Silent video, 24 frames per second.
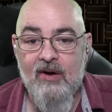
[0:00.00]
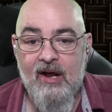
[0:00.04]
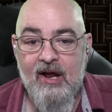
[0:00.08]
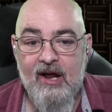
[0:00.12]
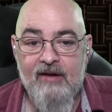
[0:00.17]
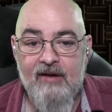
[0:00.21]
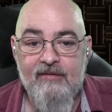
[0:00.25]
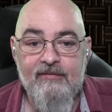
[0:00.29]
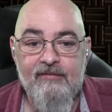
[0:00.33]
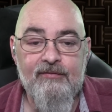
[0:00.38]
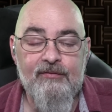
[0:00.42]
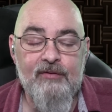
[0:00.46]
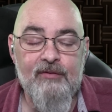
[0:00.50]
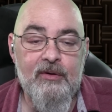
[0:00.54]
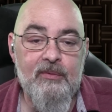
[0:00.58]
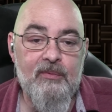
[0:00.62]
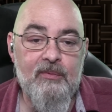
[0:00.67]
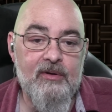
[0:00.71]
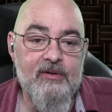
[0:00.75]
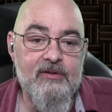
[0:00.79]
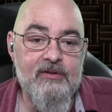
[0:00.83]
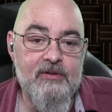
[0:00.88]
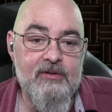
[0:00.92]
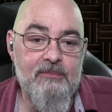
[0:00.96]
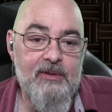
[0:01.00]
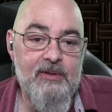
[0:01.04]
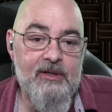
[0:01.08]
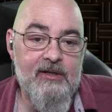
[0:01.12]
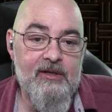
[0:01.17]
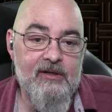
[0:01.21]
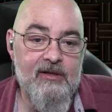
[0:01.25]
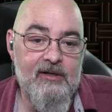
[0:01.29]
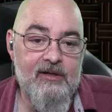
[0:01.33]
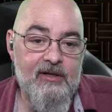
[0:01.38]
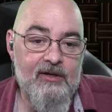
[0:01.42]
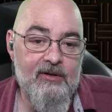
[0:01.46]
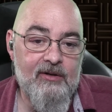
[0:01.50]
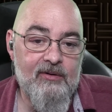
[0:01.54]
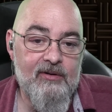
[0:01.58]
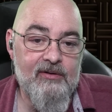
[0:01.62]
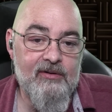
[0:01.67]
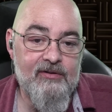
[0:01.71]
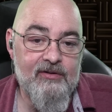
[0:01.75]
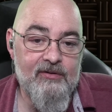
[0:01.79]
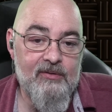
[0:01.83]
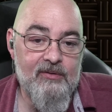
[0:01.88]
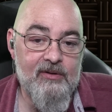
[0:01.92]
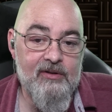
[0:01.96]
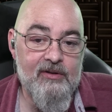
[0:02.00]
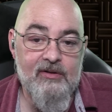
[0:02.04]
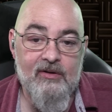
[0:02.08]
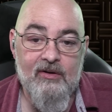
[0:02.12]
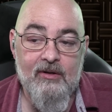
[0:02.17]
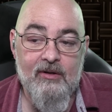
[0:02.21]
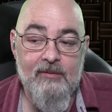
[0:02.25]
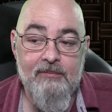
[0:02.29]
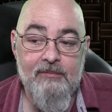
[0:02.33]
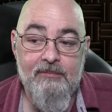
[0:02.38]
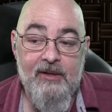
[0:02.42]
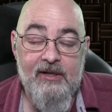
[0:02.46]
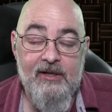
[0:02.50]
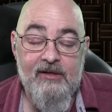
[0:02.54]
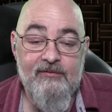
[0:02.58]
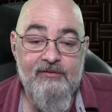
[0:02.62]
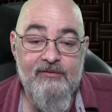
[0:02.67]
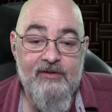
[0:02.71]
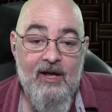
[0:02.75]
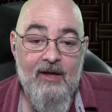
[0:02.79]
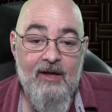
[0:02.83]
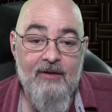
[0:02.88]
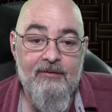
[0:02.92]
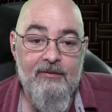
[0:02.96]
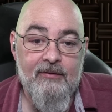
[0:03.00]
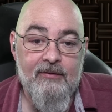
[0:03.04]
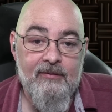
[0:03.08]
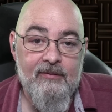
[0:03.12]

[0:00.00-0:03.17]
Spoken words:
everyone to be an adherent to it on pain of death,